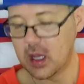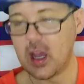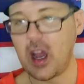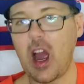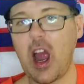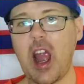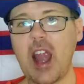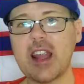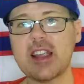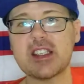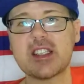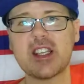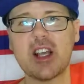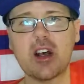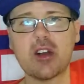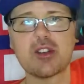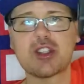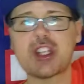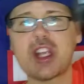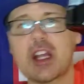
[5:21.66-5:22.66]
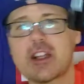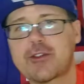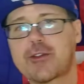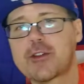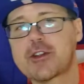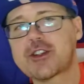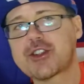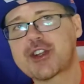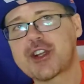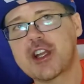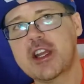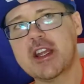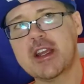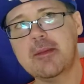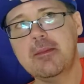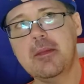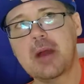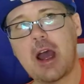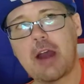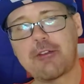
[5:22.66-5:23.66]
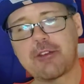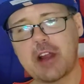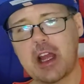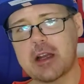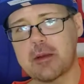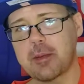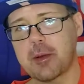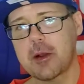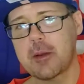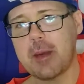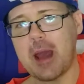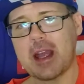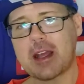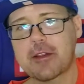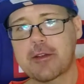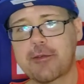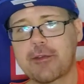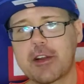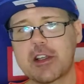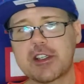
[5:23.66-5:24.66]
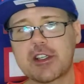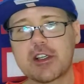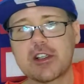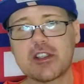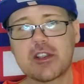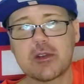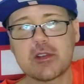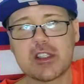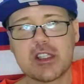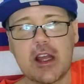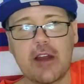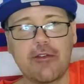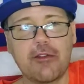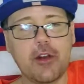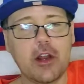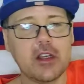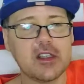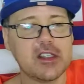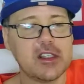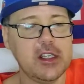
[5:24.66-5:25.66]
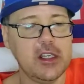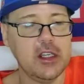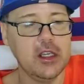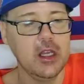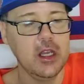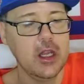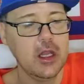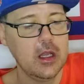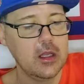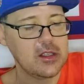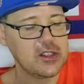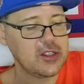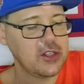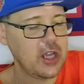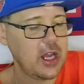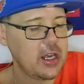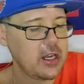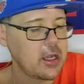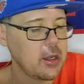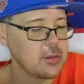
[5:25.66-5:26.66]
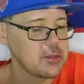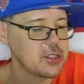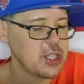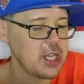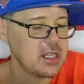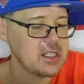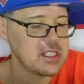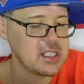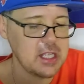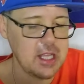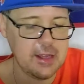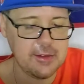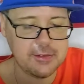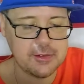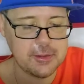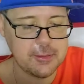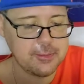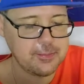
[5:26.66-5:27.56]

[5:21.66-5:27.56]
Alright, so shots for the stream. I forgot to put it back in the freezer so it's not frosty. Still got a couple shots left.